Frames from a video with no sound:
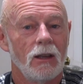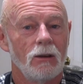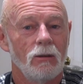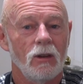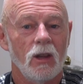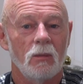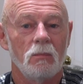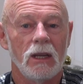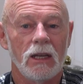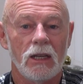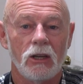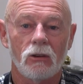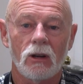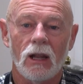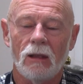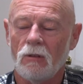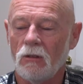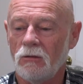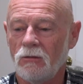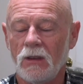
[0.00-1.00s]
well, the media will
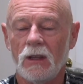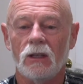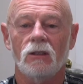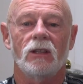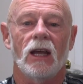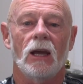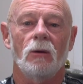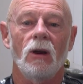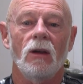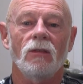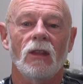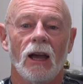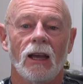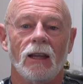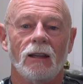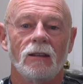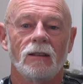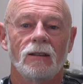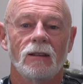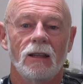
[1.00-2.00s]
have a field day, won't
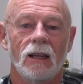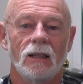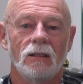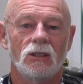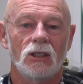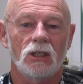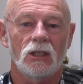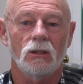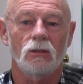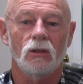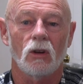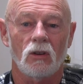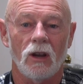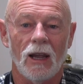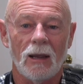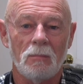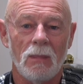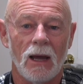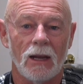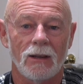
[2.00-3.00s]
they? And she'll look
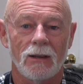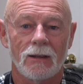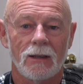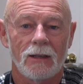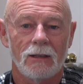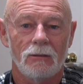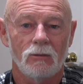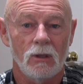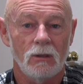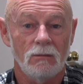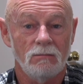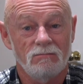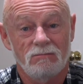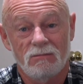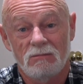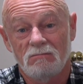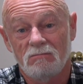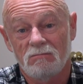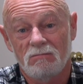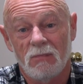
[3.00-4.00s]
like mud. Well,
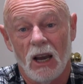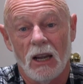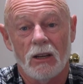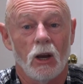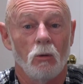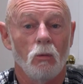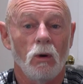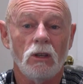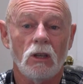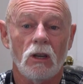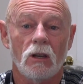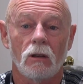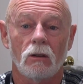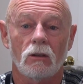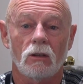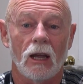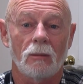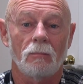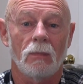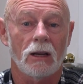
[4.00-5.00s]
I don't want her to
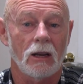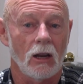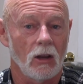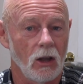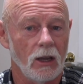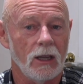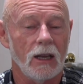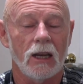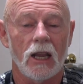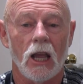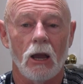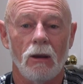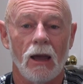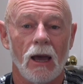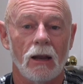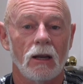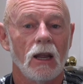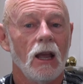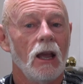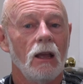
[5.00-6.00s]
look like mud. I'd like her to go
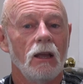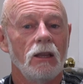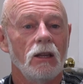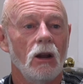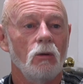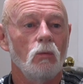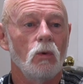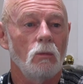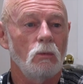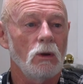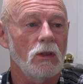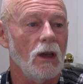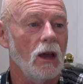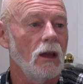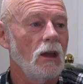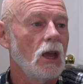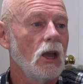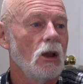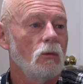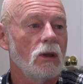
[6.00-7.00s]
out, you know, with
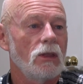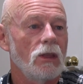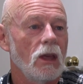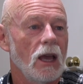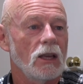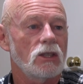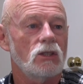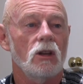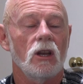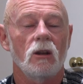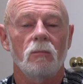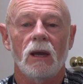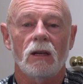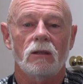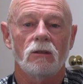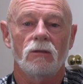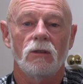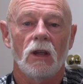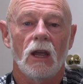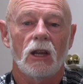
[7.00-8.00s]
a certain
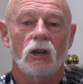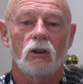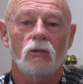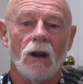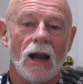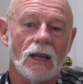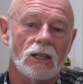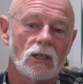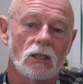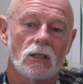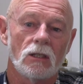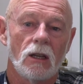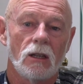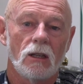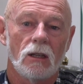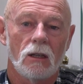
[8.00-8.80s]
amount of grace and